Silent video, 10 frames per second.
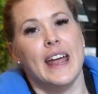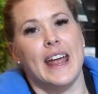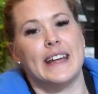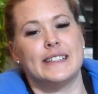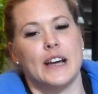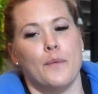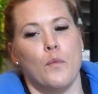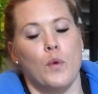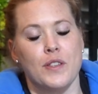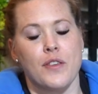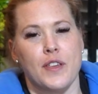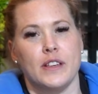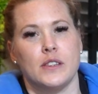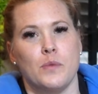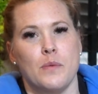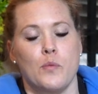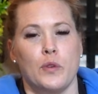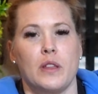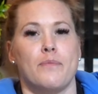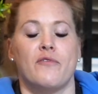And um, one of the things that we've been
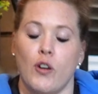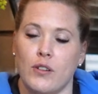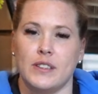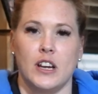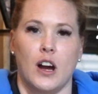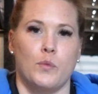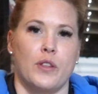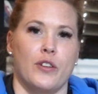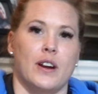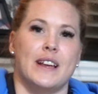really focusing on with her